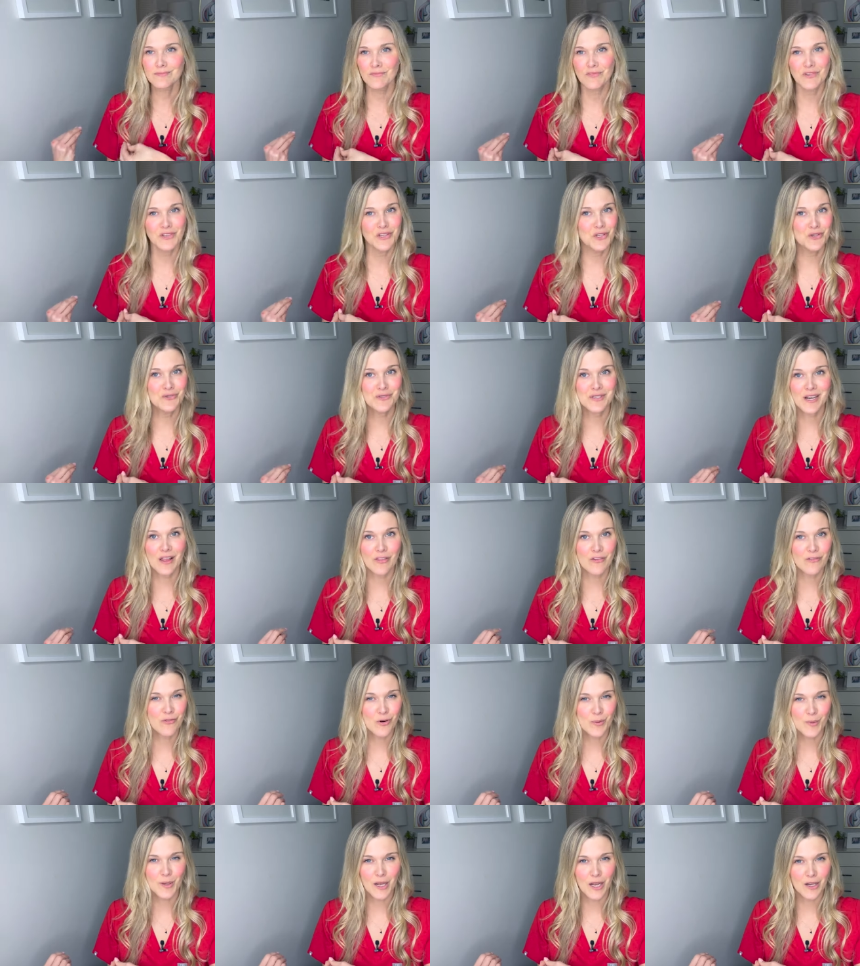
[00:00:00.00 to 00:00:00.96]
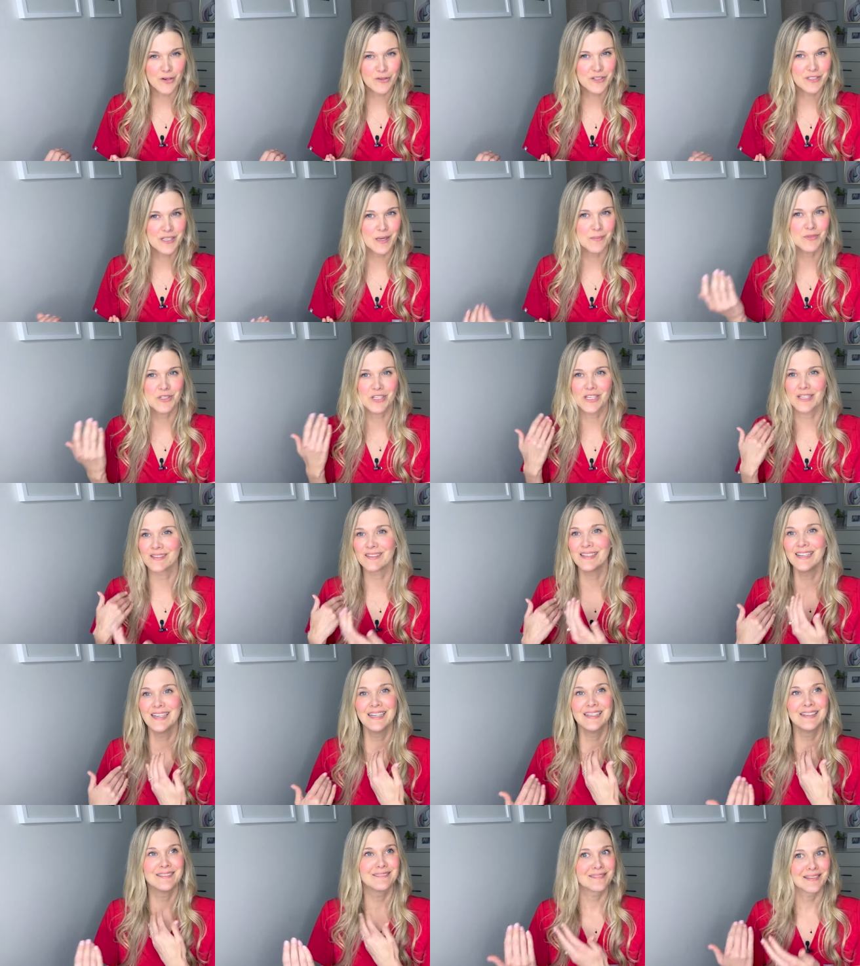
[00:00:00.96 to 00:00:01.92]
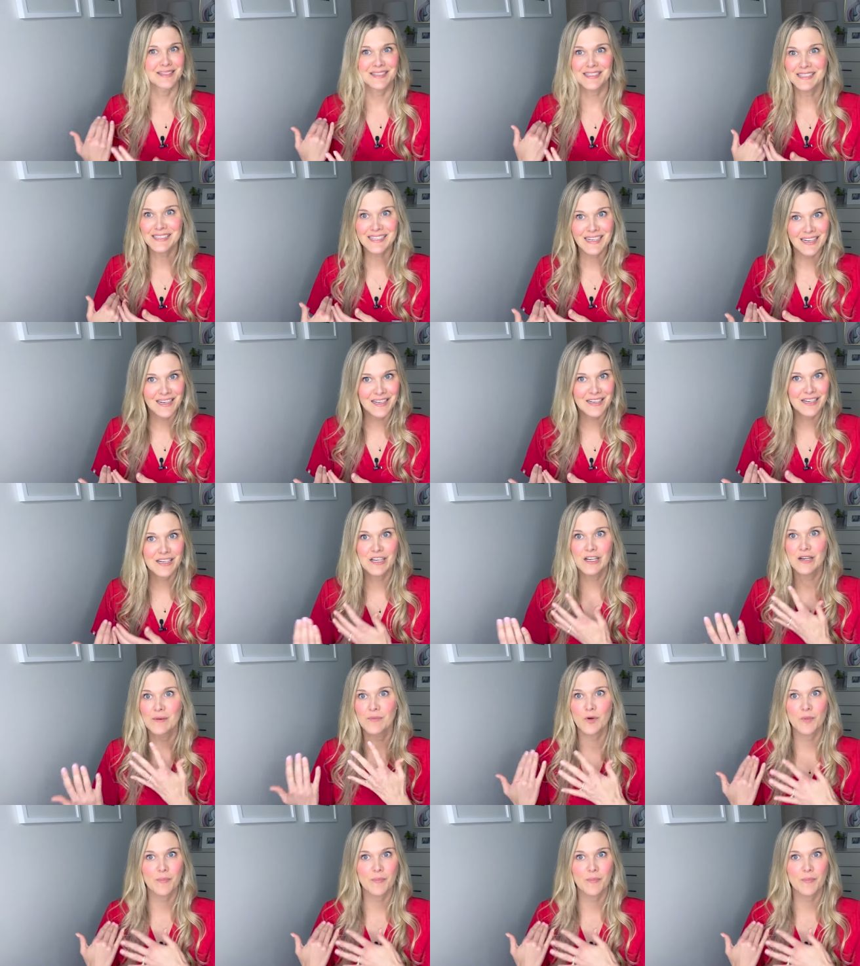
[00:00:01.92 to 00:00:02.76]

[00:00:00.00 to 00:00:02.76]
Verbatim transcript: Use another form of contraception like a condom